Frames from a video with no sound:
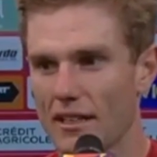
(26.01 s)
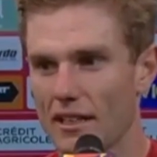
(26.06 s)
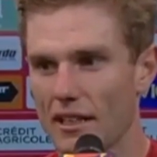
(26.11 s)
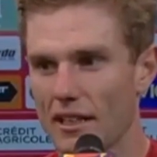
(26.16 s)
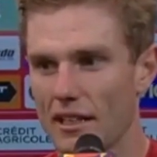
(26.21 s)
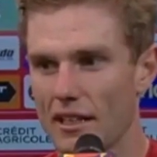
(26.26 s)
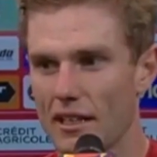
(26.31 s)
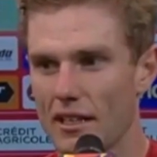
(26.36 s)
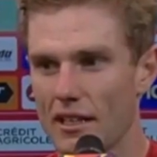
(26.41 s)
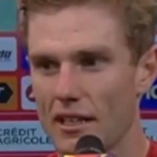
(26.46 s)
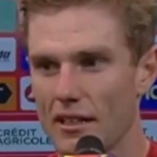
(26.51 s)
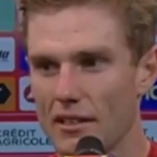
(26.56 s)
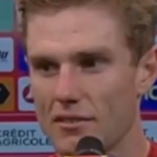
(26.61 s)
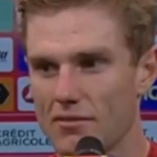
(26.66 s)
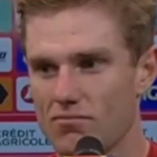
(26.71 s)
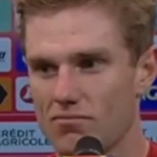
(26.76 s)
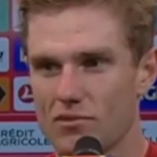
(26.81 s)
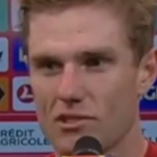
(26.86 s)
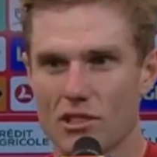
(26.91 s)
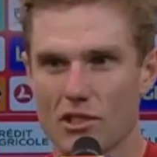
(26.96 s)

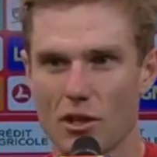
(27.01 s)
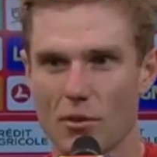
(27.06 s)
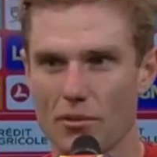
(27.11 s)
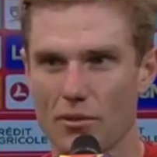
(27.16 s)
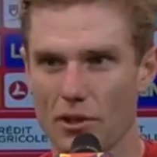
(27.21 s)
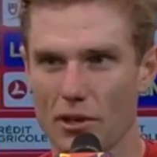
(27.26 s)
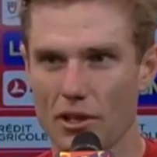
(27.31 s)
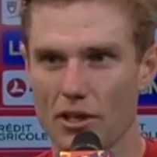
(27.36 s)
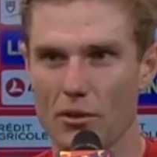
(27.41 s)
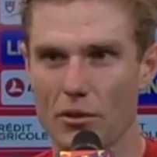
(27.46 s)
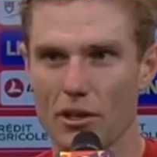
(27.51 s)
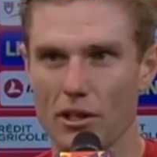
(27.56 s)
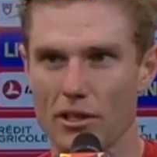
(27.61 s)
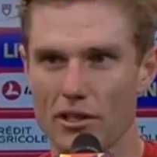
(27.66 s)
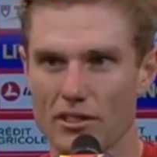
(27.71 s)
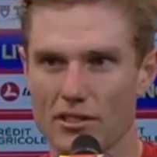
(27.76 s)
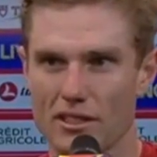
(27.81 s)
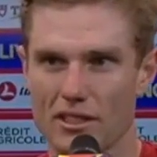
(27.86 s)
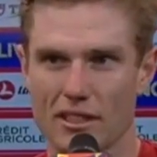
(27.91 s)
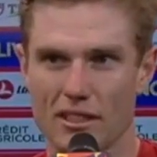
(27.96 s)
top 30
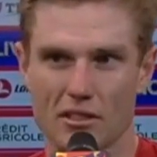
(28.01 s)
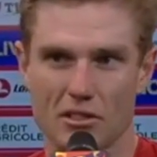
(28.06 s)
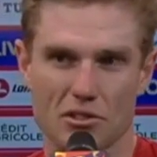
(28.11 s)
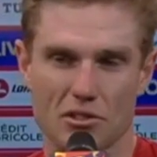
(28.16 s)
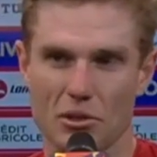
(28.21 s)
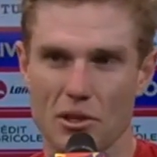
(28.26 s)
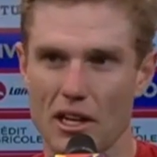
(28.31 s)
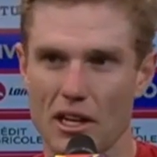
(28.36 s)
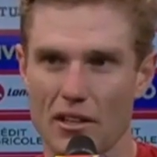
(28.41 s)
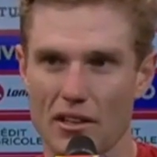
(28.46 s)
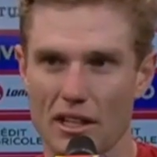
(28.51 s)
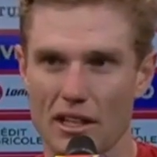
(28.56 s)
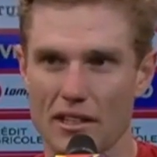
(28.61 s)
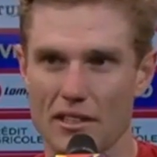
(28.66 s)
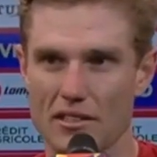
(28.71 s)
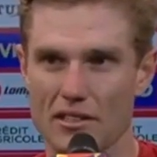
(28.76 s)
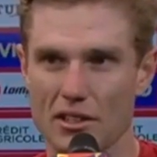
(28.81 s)
wheels, and I was around there.